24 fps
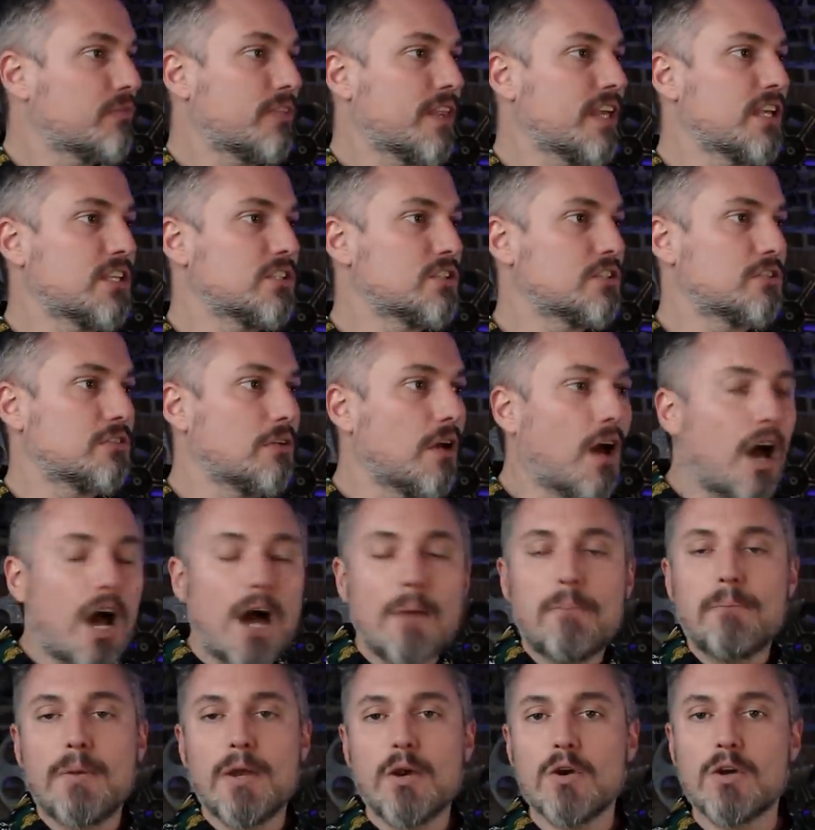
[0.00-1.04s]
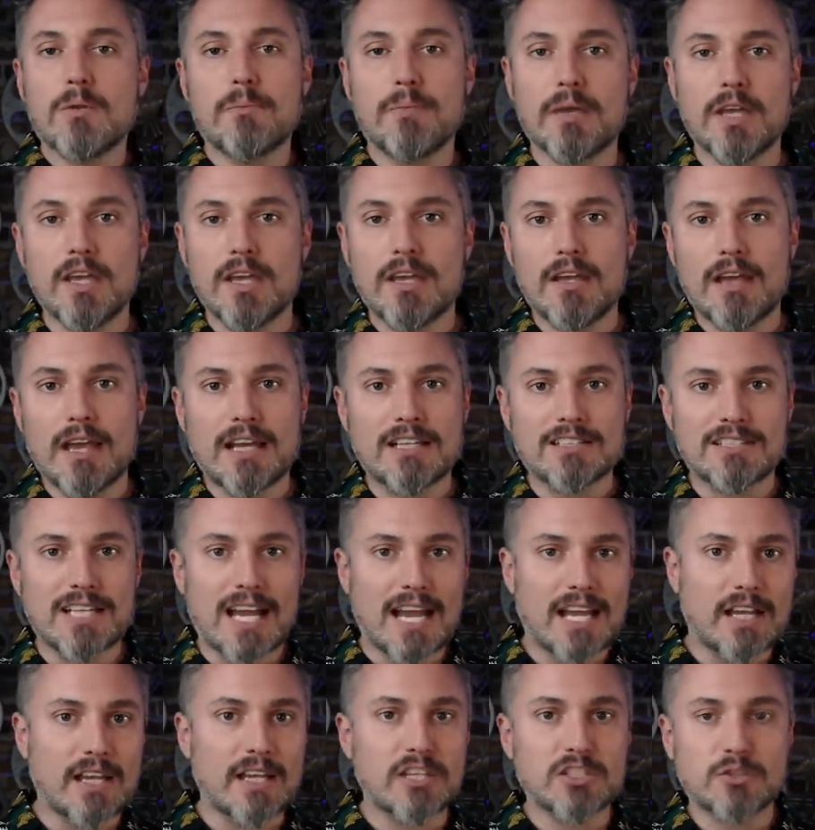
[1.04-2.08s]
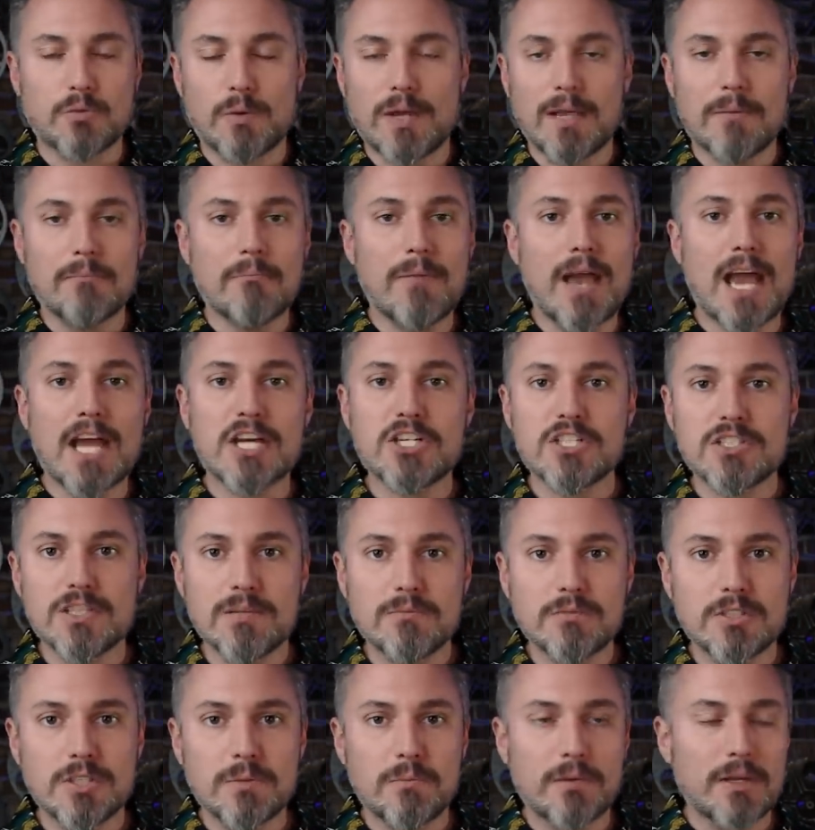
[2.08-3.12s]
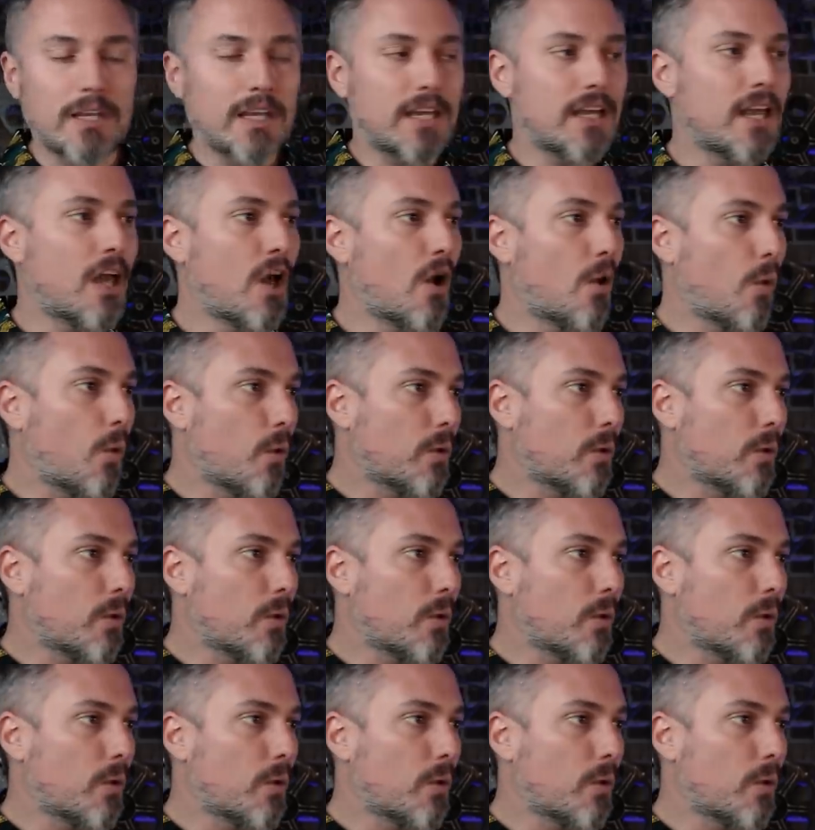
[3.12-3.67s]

things appear to be exactly as we imagine them to be.